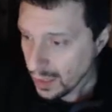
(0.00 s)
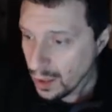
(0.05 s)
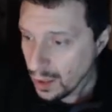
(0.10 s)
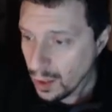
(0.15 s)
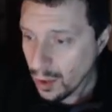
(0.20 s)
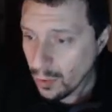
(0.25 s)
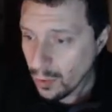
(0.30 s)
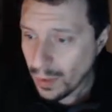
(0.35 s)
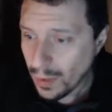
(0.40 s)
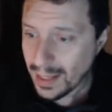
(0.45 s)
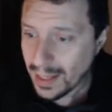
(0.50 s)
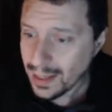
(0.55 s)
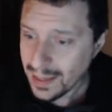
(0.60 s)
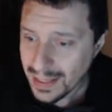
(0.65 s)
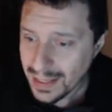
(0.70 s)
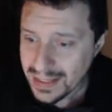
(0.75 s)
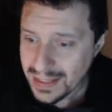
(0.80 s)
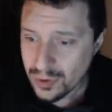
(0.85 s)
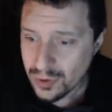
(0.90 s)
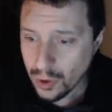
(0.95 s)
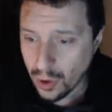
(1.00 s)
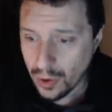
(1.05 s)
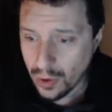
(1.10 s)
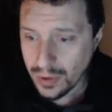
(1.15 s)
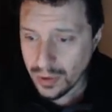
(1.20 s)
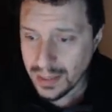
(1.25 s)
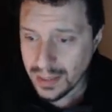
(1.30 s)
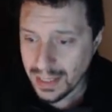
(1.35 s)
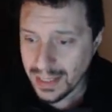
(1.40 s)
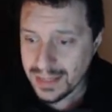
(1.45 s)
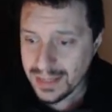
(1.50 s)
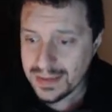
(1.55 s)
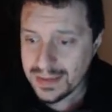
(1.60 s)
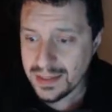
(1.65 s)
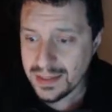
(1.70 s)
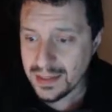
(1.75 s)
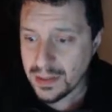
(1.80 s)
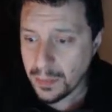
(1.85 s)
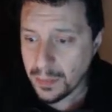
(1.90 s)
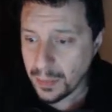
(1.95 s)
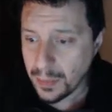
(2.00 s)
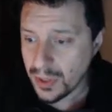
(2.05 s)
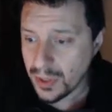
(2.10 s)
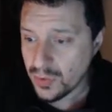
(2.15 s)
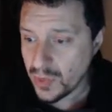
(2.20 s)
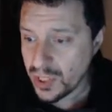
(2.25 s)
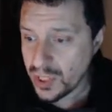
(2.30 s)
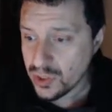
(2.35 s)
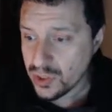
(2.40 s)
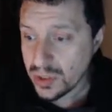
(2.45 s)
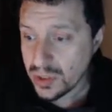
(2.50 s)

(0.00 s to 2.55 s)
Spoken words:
Well, let's go on and see the penetration.